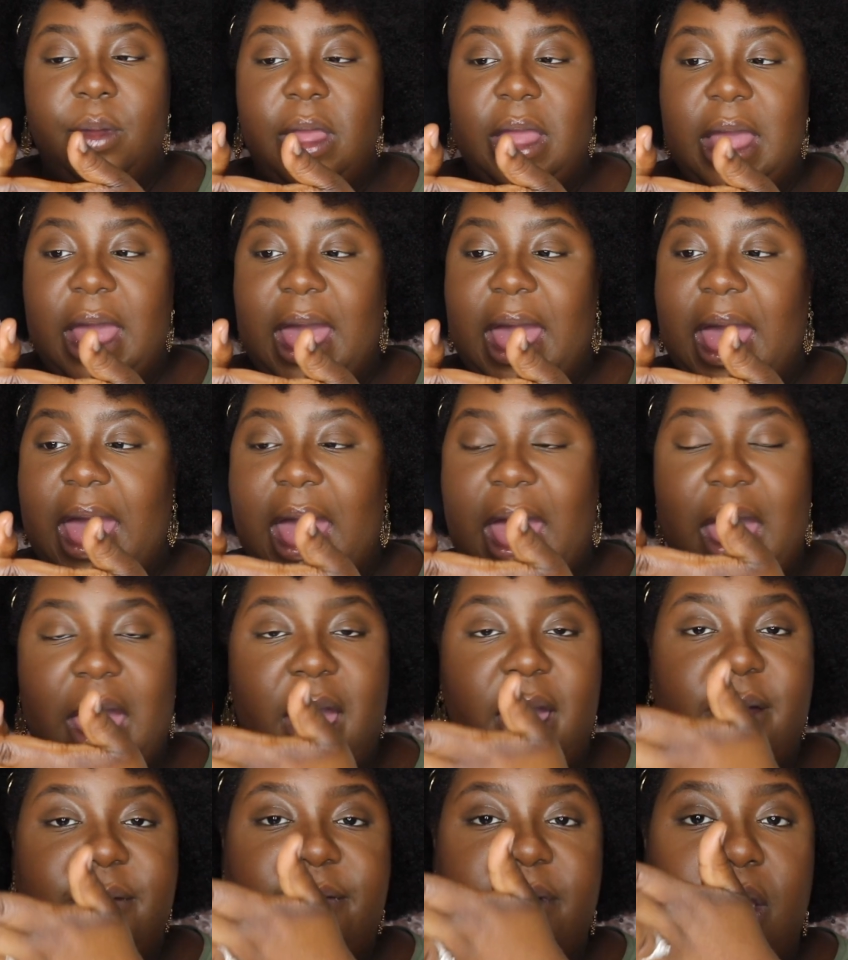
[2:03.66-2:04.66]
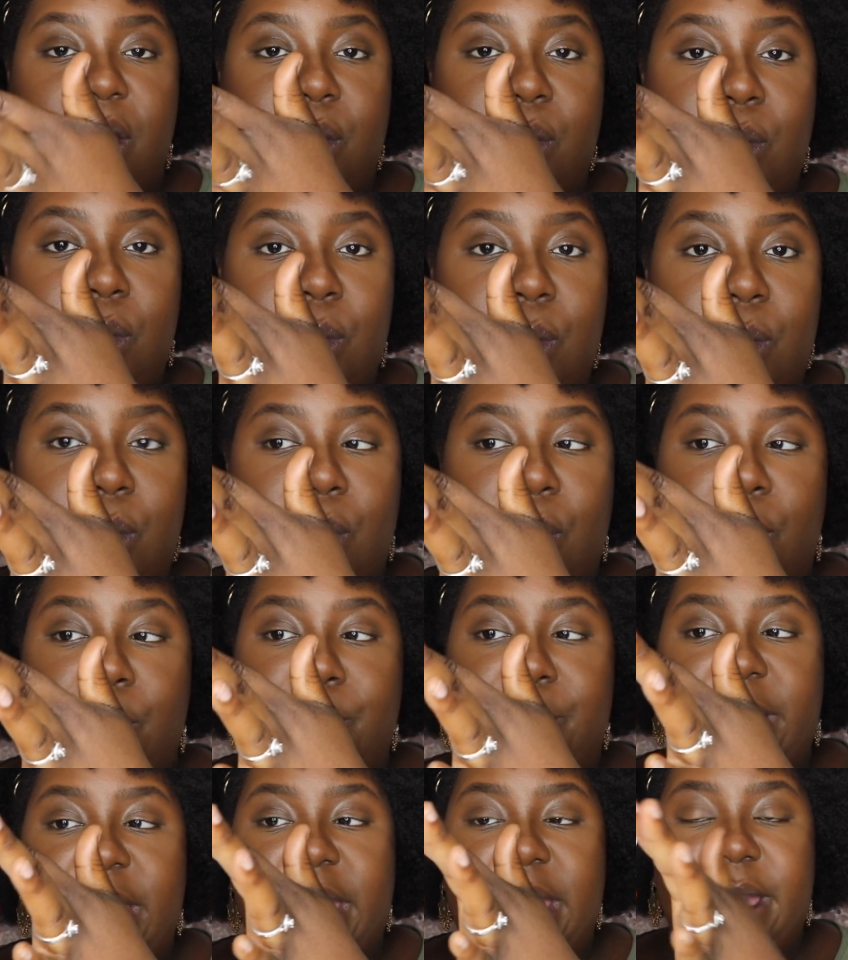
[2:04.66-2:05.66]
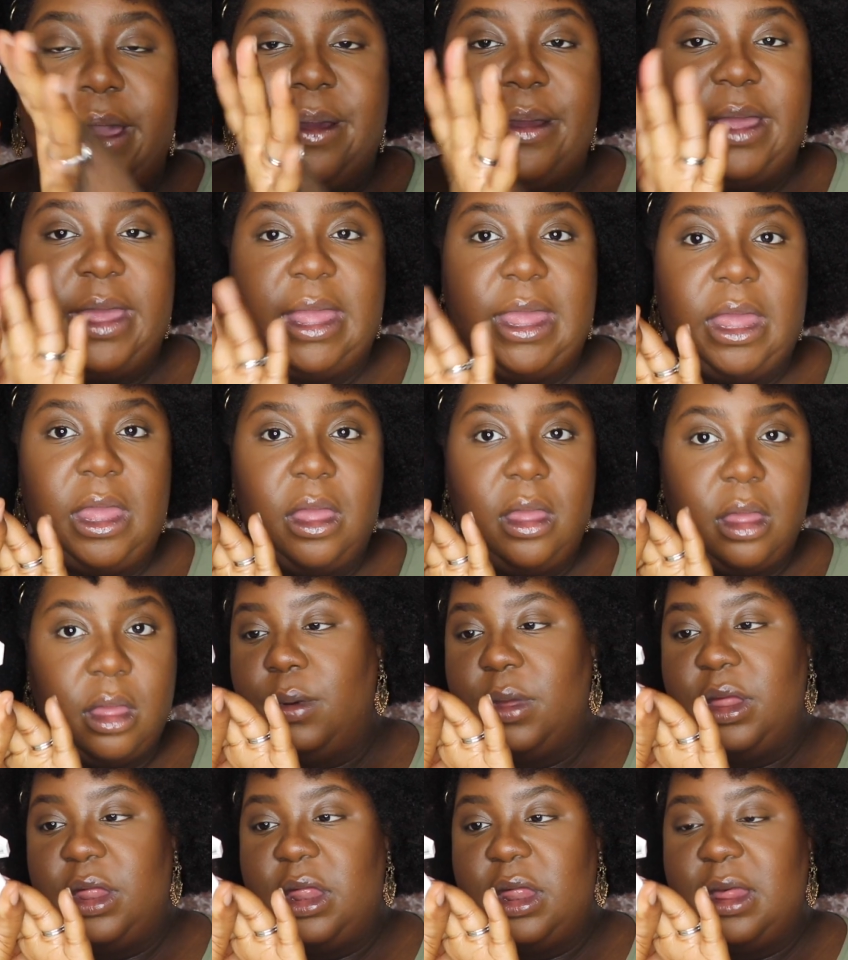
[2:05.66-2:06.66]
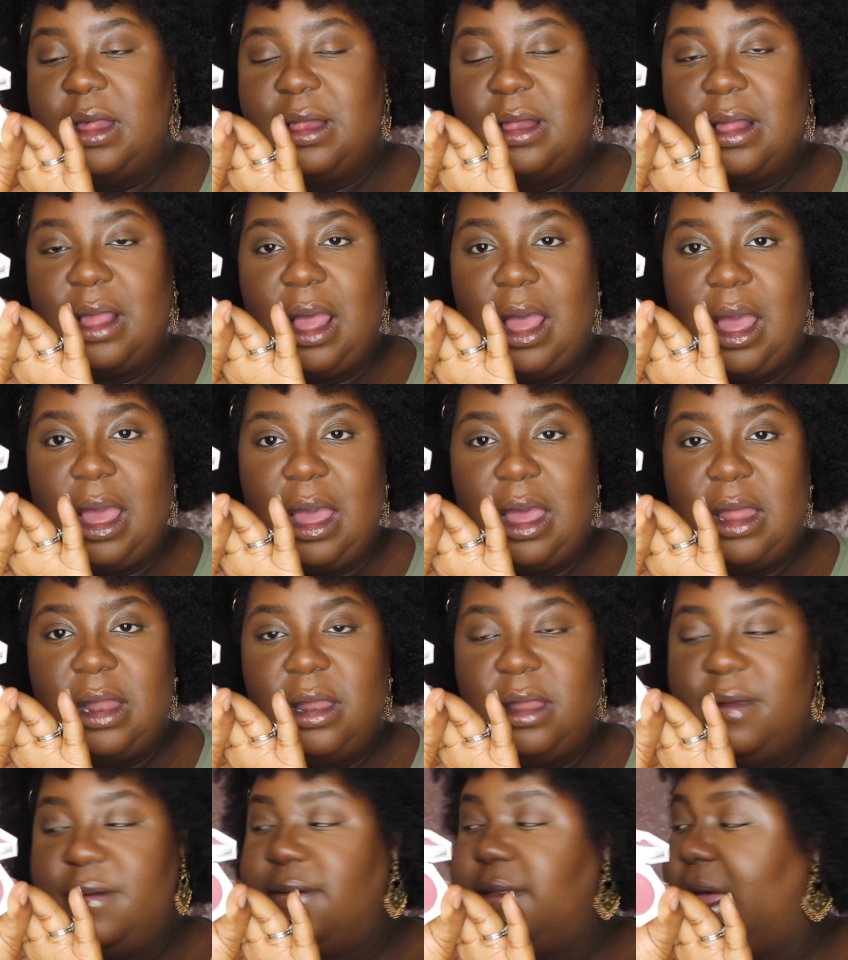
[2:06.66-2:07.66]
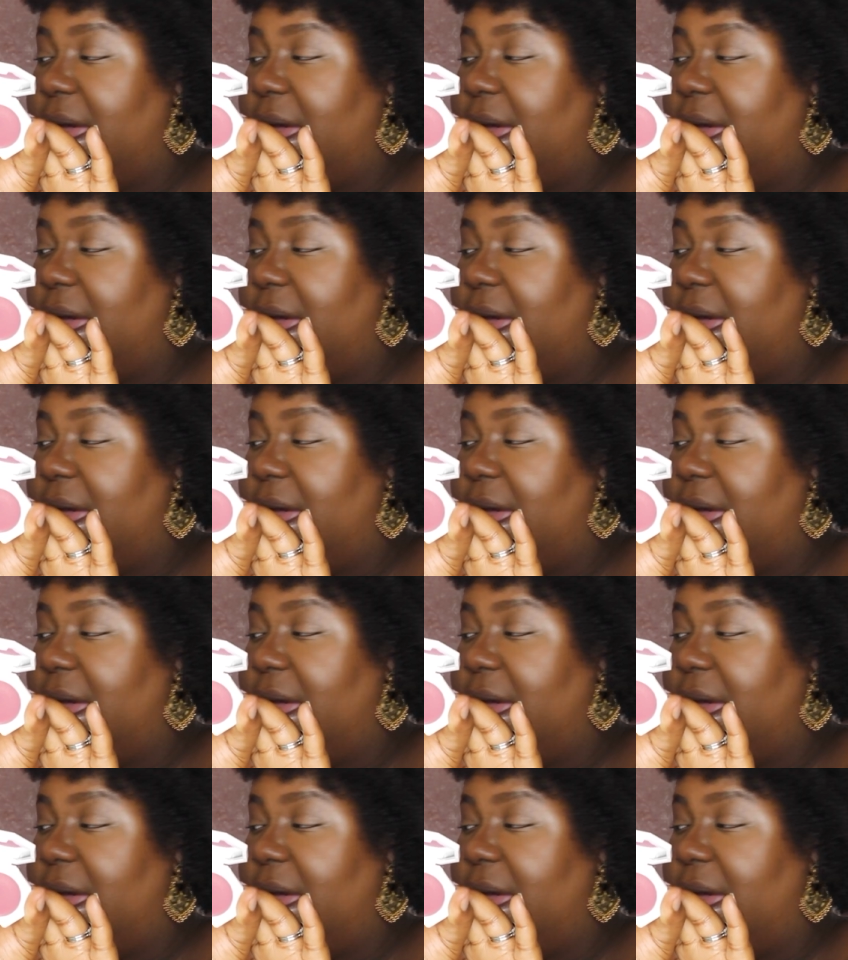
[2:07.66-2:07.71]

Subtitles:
we have Cool Berry, which is kind of